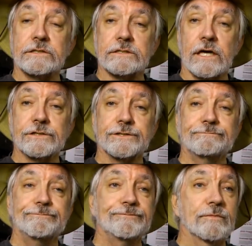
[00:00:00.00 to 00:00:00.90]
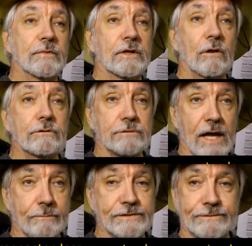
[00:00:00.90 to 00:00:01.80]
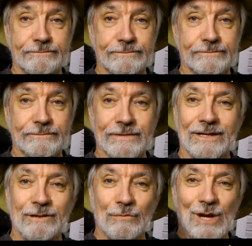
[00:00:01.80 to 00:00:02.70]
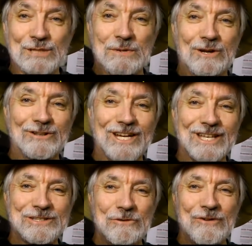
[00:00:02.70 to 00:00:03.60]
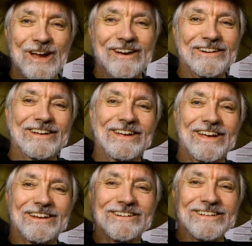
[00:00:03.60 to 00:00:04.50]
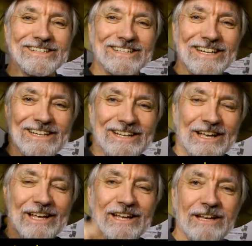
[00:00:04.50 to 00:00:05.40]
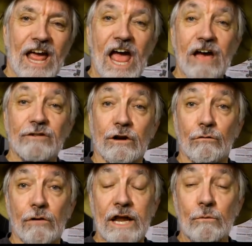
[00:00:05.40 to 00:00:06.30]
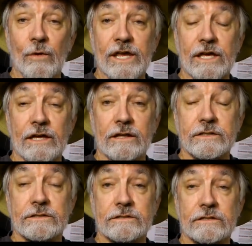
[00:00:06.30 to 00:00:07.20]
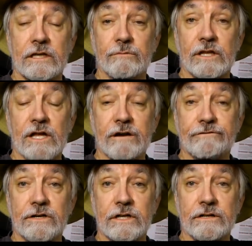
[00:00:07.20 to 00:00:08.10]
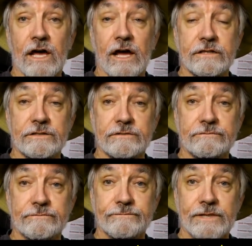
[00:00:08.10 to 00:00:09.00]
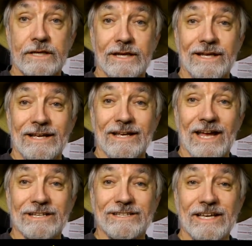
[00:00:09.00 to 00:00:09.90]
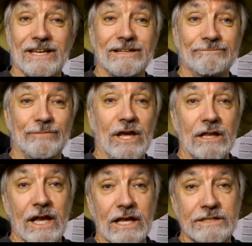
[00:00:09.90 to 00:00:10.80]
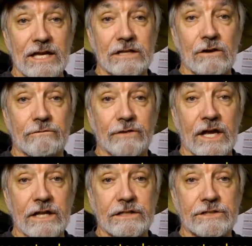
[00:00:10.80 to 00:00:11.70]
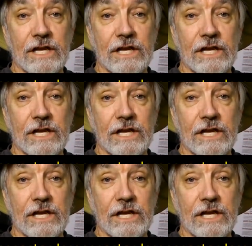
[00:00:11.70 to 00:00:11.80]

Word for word: discussion, gold traps. Prospector Jess, over and out, and good to see you, and have a great weekend. This is gonna be a lot of fun, guys. Catch you then. And like I said, don't forget to